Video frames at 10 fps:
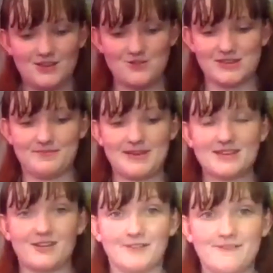You can
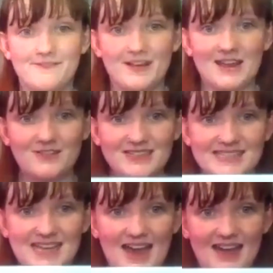pick your
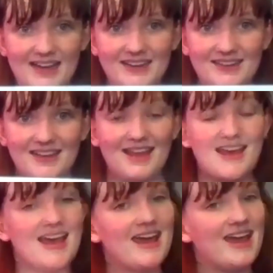favorite side,
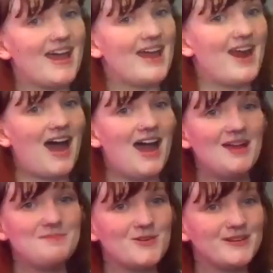and
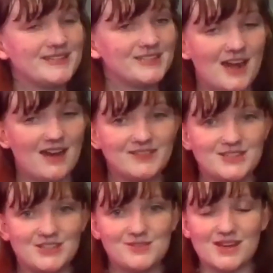I'm going to
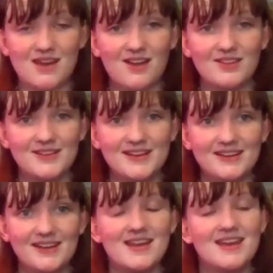challenge you to color
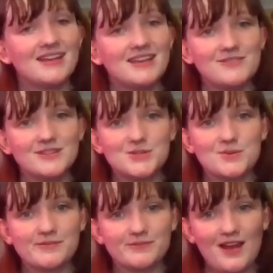it and give it
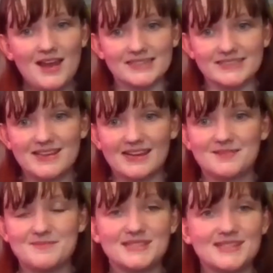to a friend. That
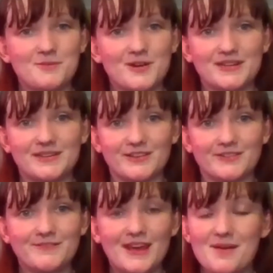can be someone in
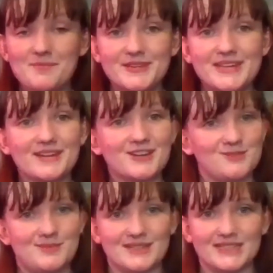your family. It
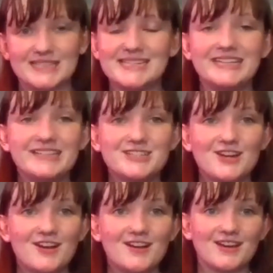could be a
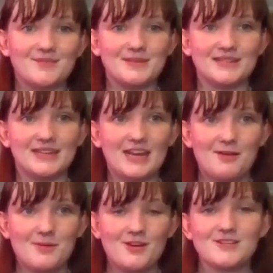teacher. It could be a
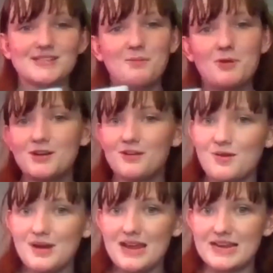neighbor, someone your
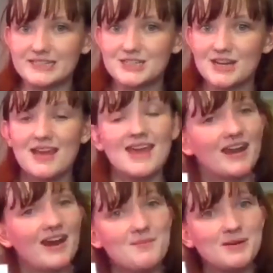own age.
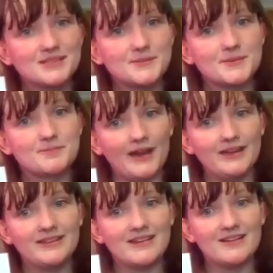And I bet this would
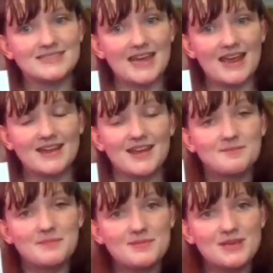brighten their day,
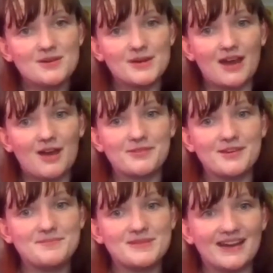and maybe it would help
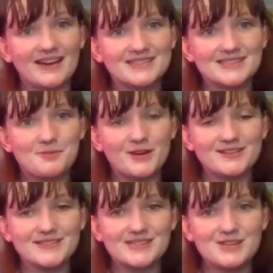them be kind to
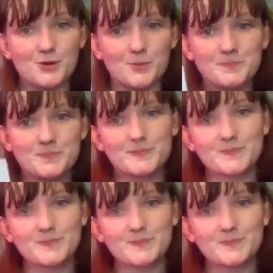someone else too.